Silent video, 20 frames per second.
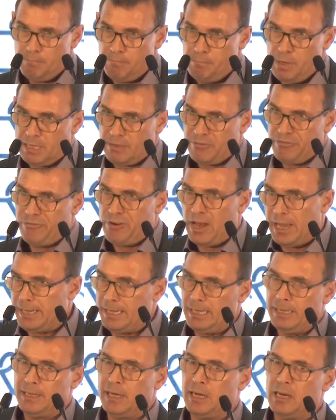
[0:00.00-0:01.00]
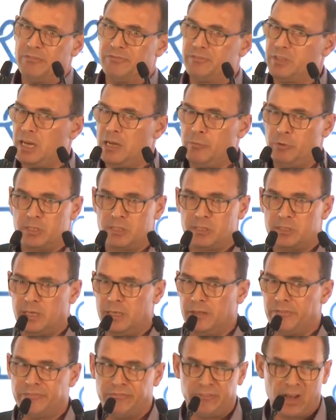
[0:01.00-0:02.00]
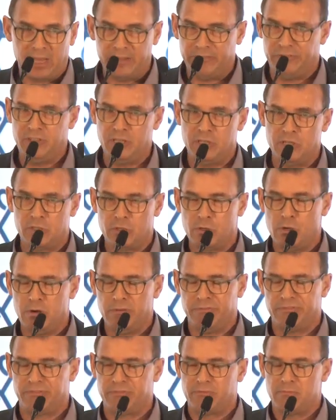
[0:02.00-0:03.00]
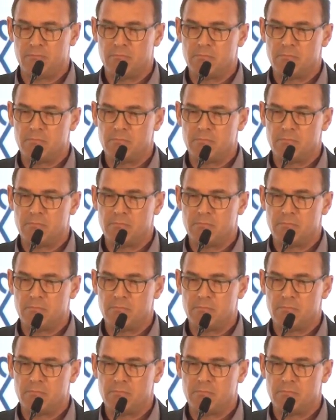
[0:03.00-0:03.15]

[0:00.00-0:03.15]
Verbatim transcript: But finally, after I would say five years of